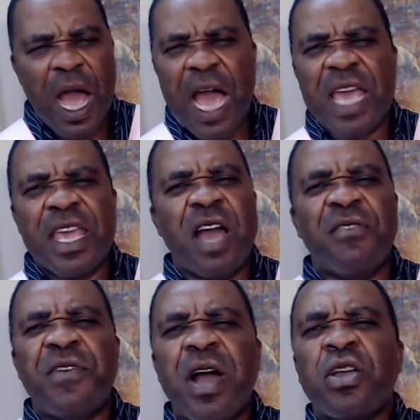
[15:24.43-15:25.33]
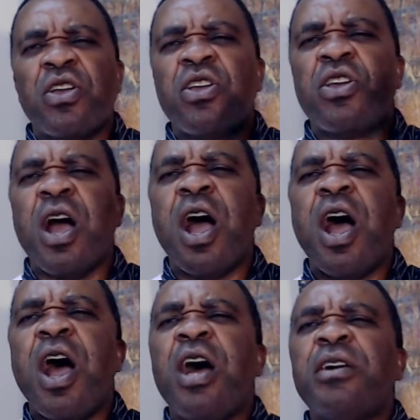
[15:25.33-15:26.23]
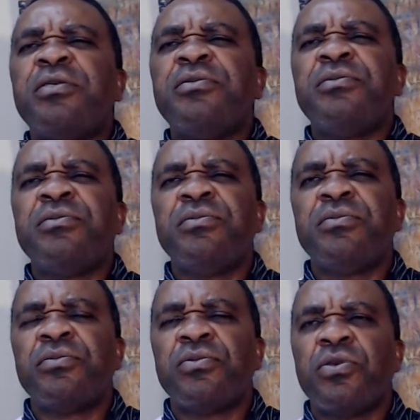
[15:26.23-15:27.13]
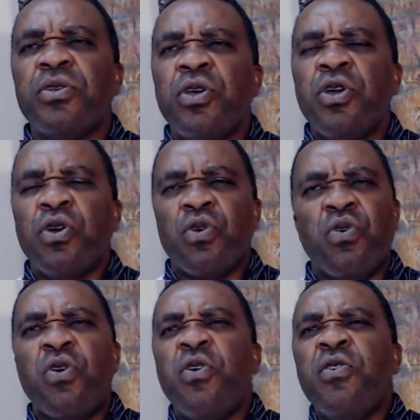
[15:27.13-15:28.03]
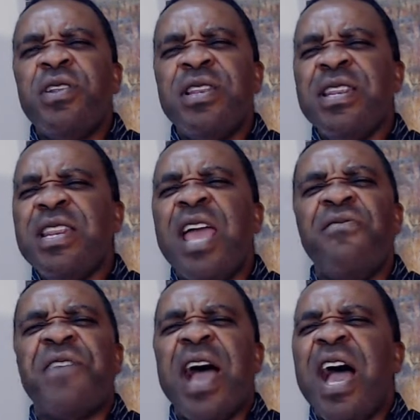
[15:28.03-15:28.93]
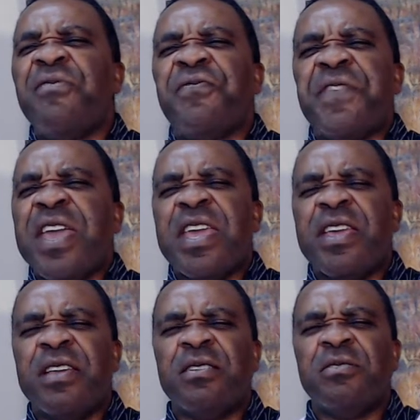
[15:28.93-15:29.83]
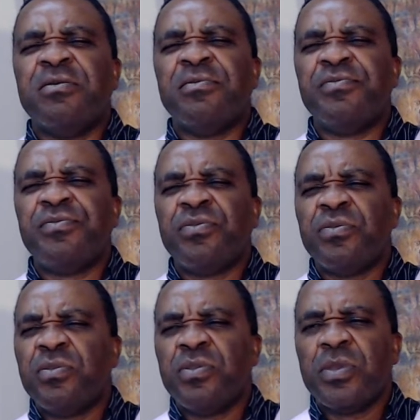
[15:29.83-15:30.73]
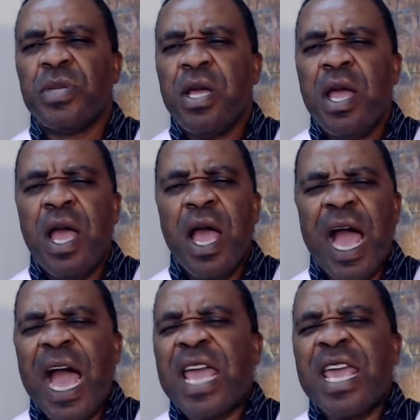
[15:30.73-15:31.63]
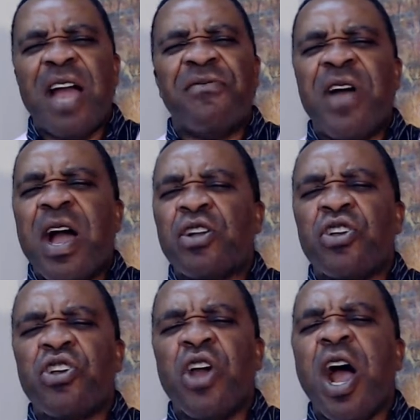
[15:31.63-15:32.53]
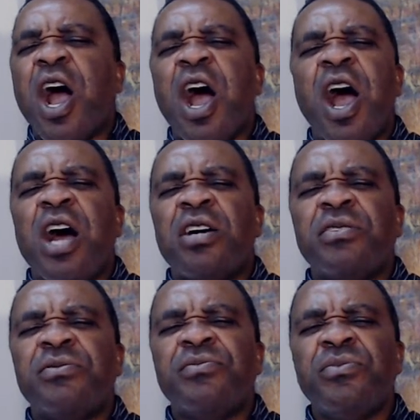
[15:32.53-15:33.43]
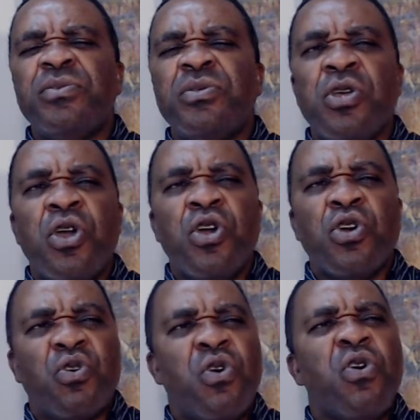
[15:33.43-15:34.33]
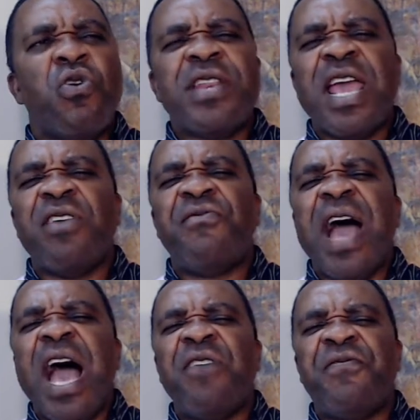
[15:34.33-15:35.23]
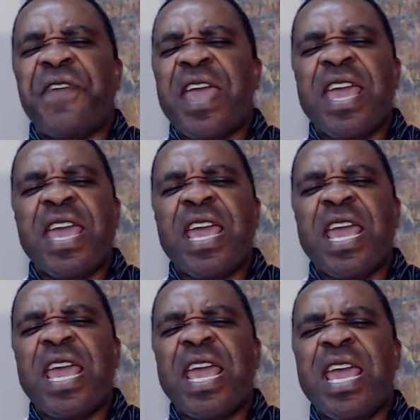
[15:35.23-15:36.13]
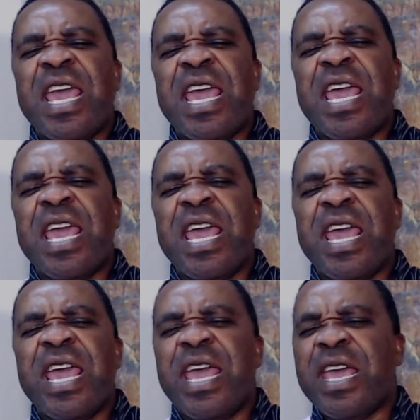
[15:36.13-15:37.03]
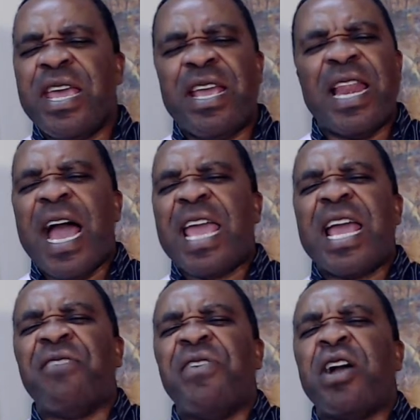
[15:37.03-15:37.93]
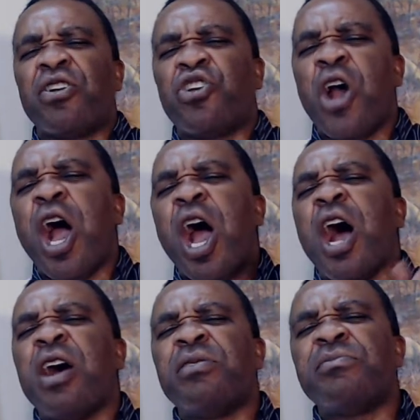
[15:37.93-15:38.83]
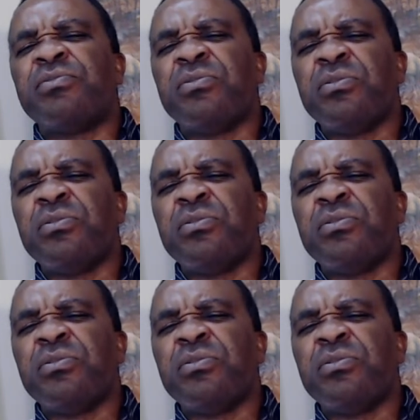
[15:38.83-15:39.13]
I have a overcome. who never fails. I have a God who never fails. I have a God